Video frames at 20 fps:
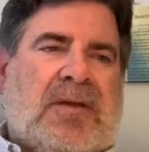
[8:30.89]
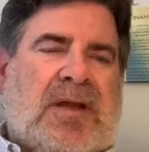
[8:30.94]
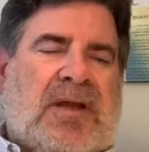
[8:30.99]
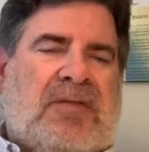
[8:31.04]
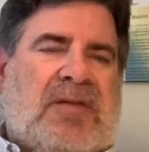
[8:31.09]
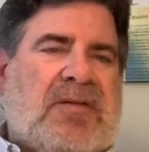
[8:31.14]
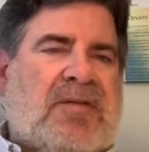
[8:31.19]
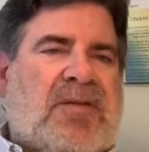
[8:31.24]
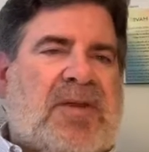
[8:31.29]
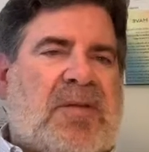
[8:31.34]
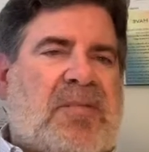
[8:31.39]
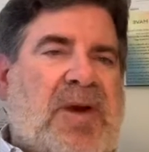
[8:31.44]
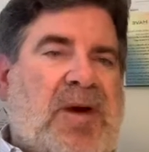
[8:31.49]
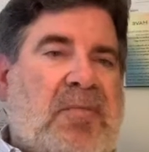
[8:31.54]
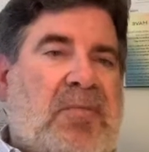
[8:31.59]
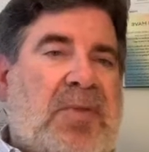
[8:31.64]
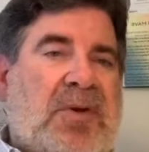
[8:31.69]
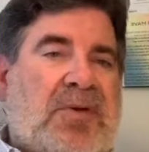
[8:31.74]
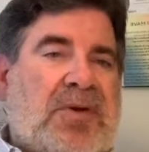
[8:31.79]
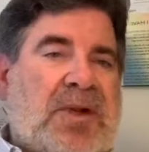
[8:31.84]
Have you ever thought
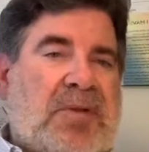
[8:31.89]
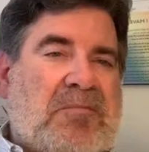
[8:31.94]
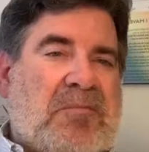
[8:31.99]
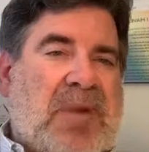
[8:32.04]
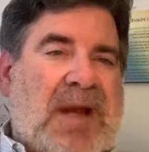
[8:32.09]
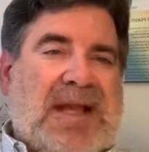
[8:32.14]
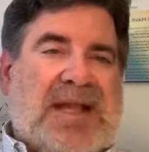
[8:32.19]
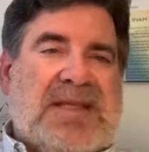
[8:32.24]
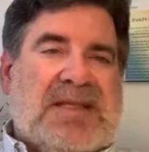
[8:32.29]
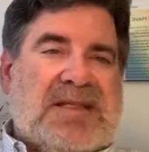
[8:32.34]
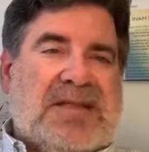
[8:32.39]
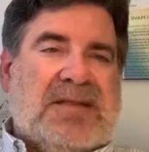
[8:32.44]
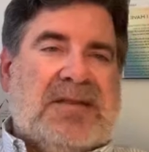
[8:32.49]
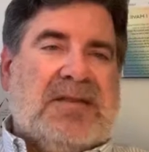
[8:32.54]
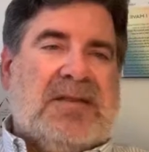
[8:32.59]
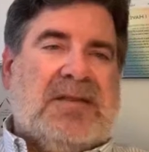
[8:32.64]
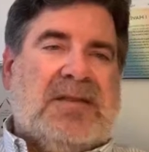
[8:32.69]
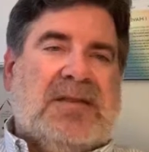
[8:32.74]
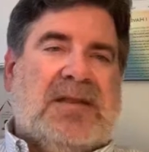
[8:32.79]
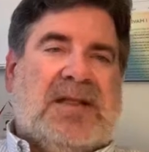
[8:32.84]
about building bikes
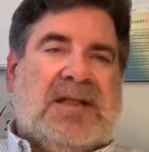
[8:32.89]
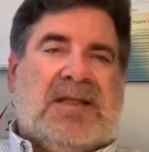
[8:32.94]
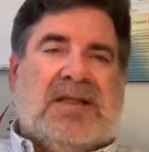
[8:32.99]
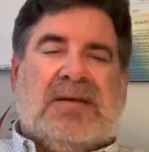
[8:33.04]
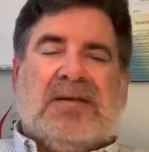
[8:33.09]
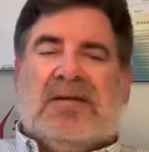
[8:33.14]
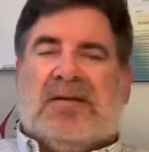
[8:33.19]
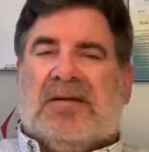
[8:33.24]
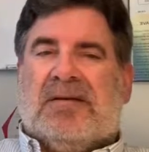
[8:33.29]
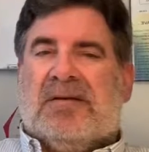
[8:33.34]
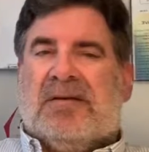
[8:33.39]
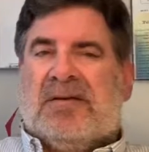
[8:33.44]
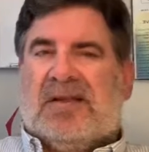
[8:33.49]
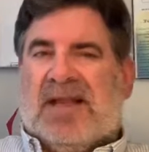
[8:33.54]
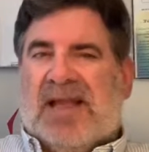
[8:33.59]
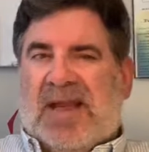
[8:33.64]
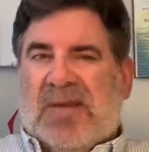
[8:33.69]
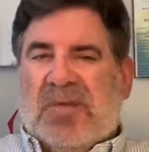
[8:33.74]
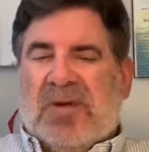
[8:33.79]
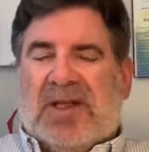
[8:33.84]
and
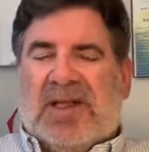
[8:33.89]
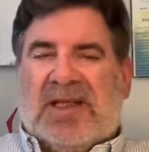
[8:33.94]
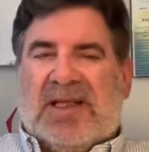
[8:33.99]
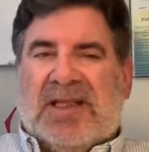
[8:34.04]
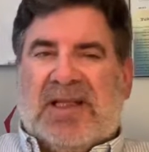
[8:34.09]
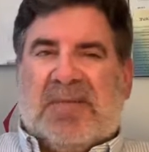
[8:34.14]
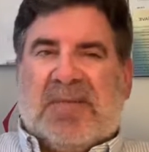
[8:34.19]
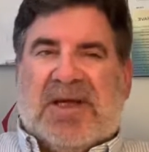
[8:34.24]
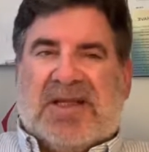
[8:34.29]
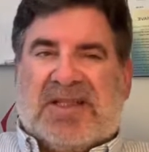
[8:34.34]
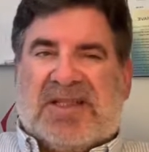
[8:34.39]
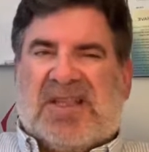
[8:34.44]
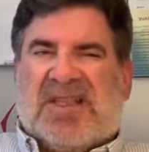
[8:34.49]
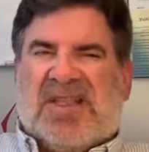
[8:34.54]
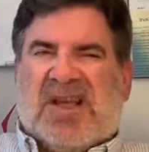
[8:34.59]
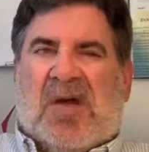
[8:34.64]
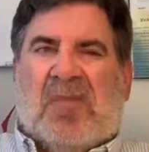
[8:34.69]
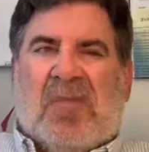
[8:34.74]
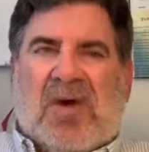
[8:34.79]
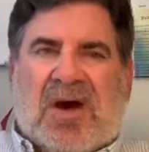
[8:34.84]
labeling them as
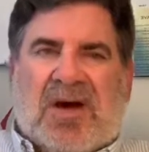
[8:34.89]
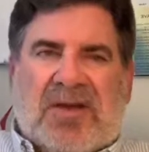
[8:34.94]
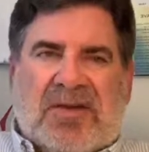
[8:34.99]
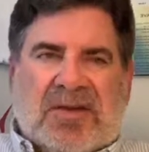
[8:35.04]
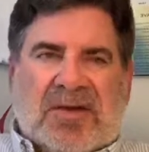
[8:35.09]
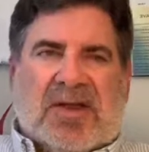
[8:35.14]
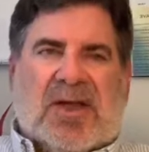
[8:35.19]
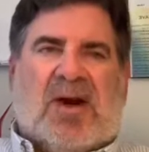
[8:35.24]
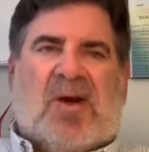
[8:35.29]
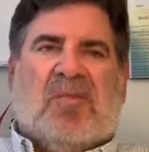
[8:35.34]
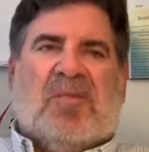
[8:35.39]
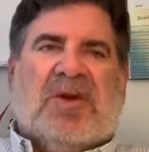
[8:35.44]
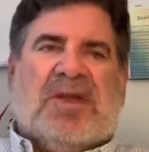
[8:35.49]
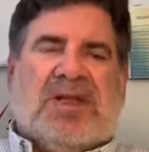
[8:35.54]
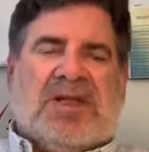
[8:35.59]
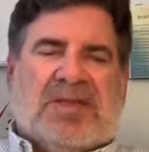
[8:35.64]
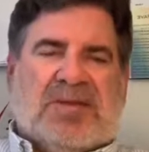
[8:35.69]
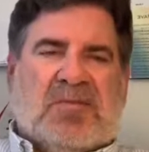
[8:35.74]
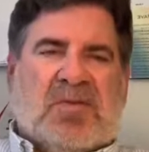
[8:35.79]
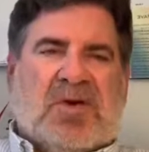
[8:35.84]
some other
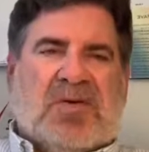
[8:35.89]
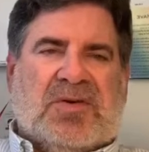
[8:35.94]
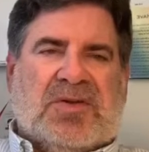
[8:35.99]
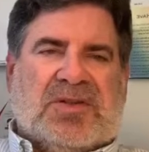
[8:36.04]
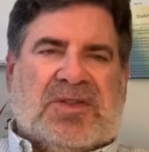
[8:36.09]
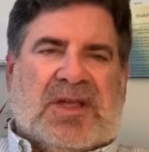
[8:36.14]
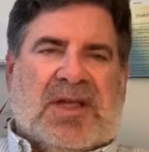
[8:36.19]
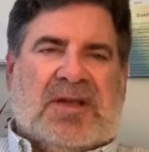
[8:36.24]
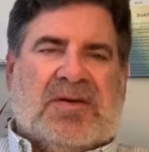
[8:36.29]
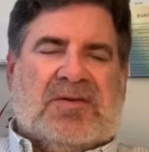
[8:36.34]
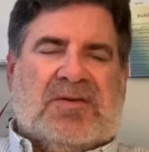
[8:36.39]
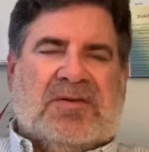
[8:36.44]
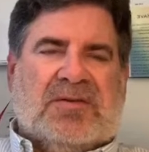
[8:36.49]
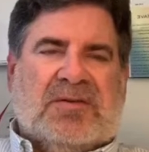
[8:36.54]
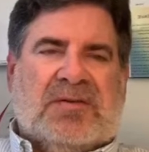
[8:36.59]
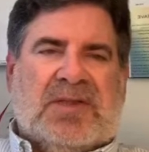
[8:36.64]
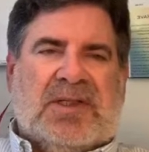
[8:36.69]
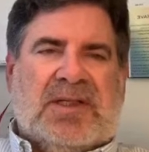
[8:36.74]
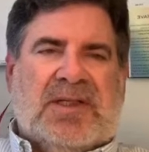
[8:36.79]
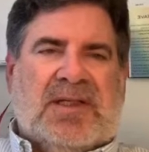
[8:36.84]
company's motorcycle?
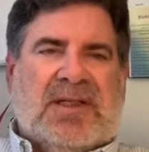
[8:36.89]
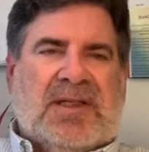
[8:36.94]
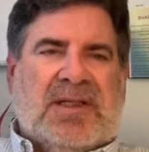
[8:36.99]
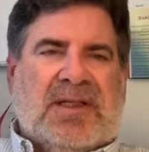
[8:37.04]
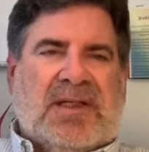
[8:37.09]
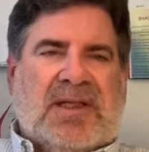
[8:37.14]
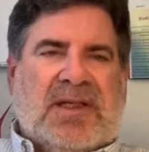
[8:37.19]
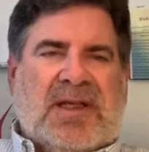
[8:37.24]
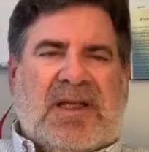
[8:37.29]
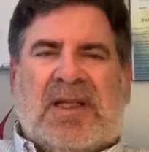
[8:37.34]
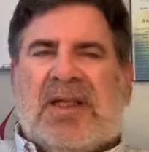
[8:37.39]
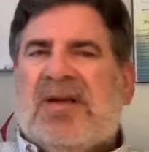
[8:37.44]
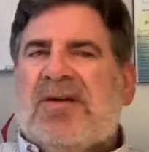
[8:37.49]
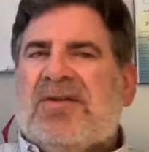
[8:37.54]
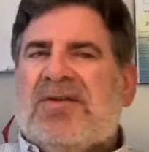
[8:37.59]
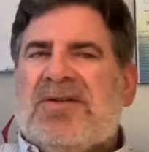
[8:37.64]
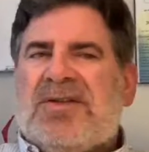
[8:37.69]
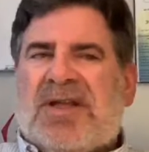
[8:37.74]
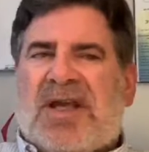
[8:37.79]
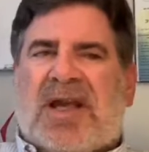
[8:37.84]
He
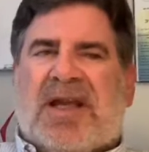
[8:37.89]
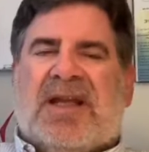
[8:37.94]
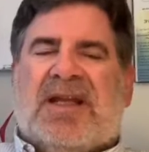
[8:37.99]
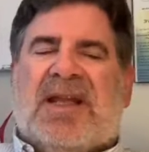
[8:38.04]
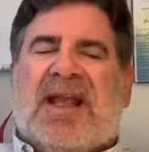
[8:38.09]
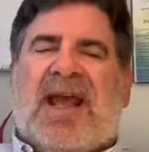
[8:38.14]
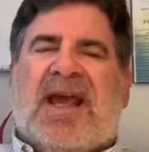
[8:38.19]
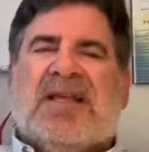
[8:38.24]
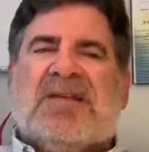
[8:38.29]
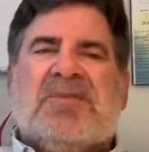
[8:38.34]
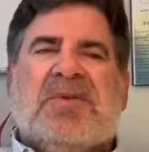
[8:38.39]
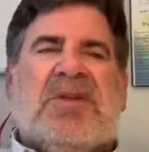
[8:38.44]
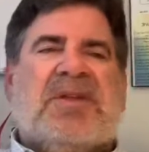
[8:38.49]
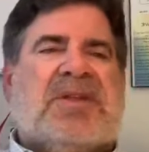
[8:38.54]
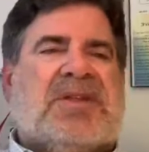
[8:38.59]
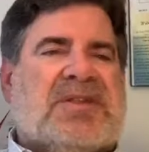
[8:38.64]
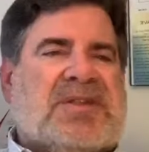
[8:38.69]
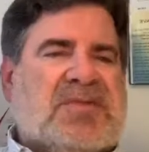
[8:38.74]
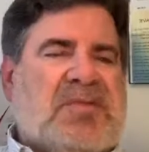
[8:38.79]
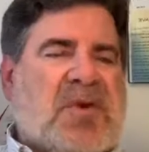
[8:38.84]
goes, yeah. And he asked me
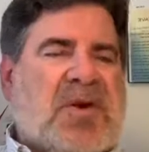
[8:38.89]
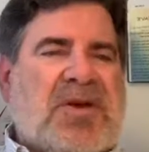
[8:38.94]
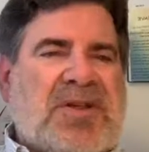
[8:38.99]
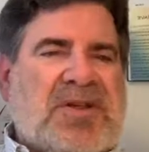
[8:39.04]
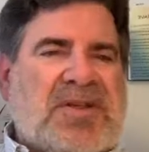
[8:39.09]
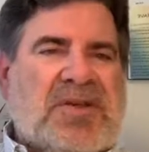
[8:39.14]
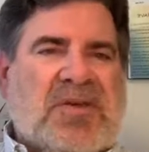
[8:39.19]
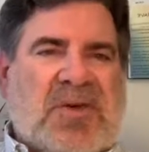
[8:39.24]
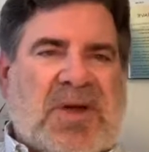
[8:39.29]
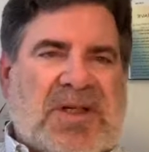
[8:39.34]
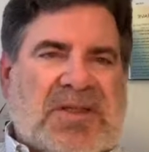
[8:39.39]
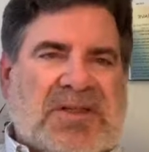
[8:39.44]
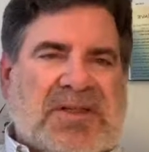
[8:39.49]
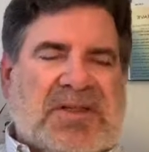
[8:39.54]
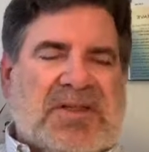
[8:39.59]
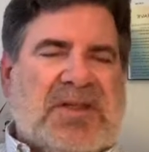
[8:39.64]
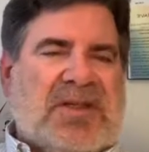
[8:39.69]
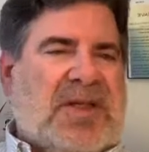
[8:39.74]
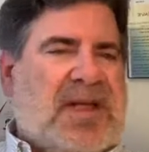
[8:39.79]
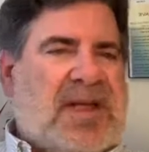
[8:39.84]
the smartest
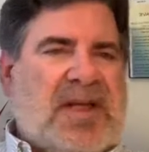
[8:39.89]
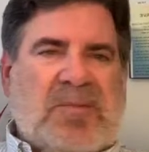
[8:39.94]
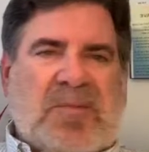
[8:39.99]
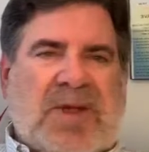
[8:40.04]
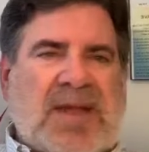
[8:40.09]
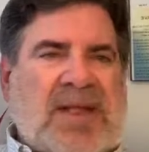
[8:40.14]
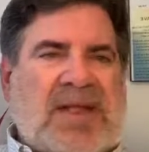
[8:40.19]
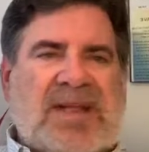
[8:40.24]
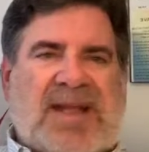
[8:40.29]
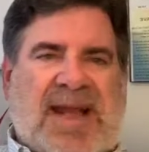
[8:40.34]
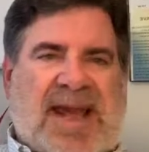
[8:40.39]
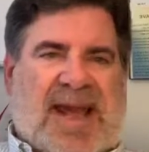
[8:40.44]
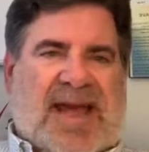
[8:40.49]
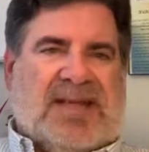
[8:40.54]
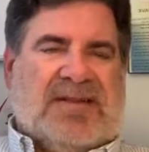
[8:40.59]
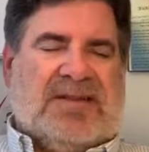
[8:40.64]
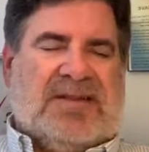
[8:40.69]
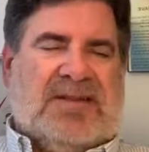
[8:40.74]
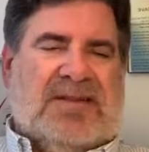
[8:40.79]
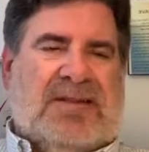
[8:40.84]
question anybody could
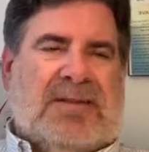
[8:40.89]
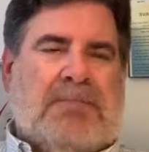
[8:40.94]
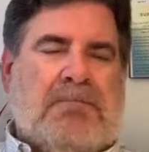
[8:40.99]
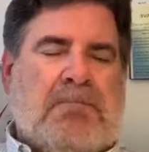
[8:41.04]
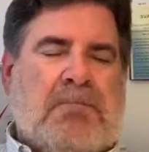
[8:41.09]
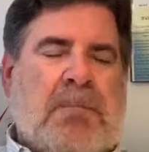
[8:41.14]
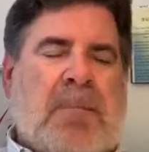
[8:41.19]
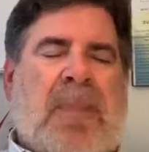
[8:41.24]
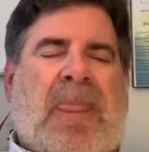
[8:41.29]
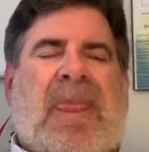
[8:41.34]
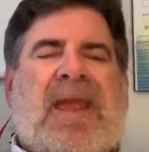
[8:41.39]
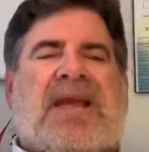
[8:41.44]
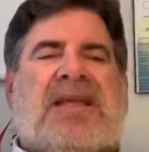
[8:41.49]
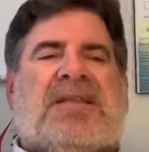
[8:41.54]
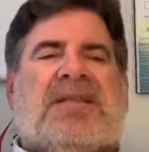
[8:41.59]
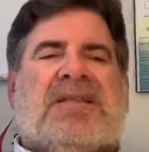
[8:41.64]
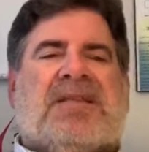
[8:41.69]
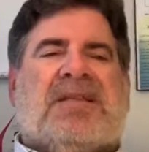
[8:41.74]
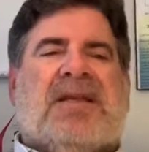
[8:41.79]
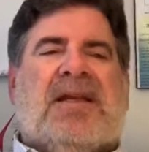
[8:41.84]
ask. He
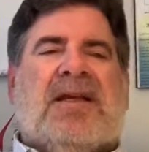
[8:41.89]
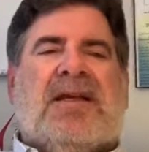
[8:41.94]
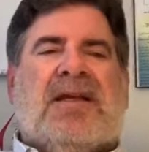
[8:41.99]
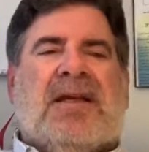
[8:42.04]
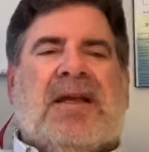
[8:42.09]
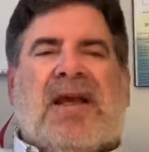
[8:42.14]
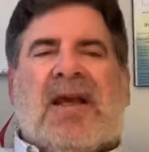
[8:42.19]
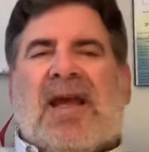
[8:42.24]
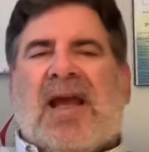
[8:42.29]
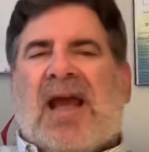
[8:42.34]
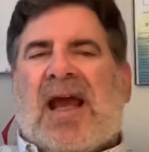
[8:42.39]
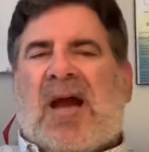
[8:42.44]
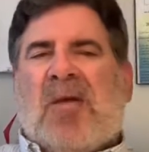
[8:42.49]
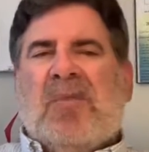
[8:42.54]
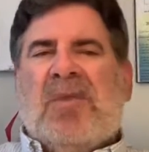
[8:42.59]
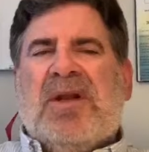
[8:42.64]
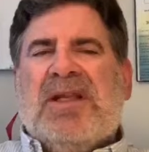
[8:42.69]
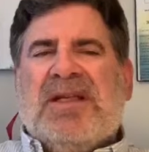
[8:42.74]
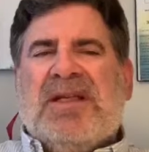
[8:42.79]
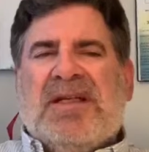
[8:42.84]
says, how
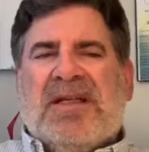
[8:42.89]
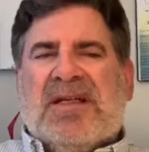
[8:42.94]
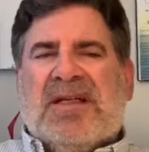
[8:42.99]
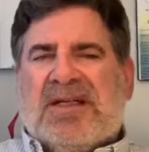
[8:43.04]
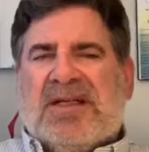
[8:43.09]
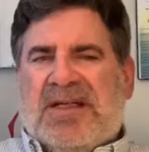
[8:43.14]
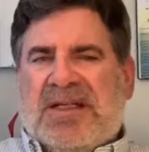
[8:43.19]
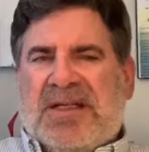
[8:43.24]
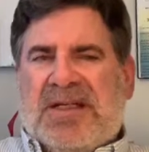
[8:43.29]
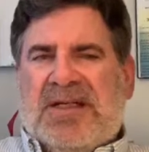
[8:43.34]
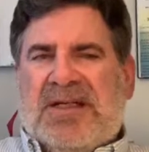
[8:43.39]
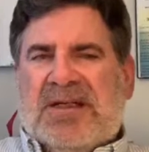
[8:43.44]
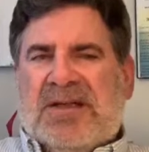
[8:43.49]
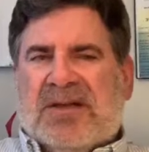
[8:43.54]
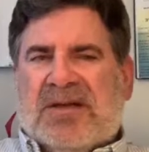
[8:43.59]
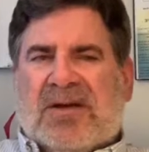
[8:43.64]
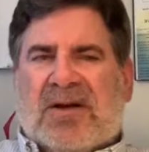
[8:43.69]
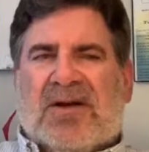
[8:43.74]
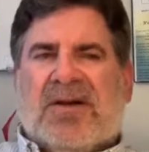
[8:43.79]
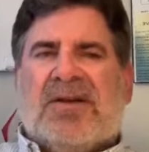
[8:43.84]
many a
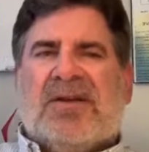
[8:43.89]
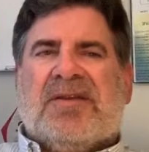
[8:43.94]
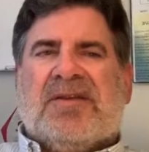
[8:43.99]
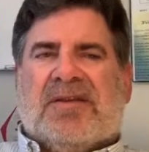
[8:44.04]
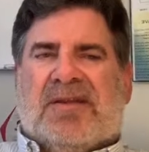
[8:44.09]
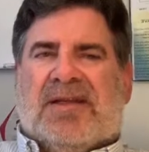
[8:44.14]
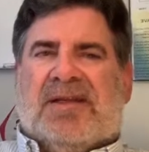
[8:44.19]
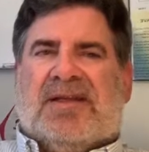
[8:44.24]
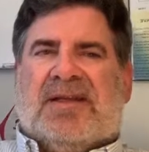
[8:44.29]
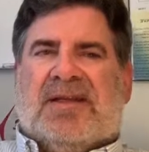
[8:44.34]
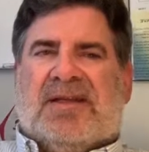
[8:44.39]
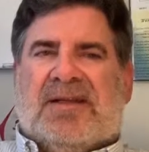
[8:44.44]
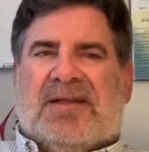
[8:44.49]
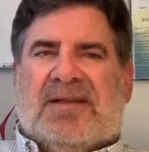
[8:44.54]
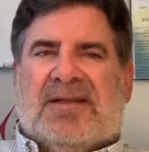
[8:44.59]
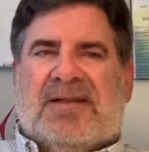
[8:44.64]
year are you thinking?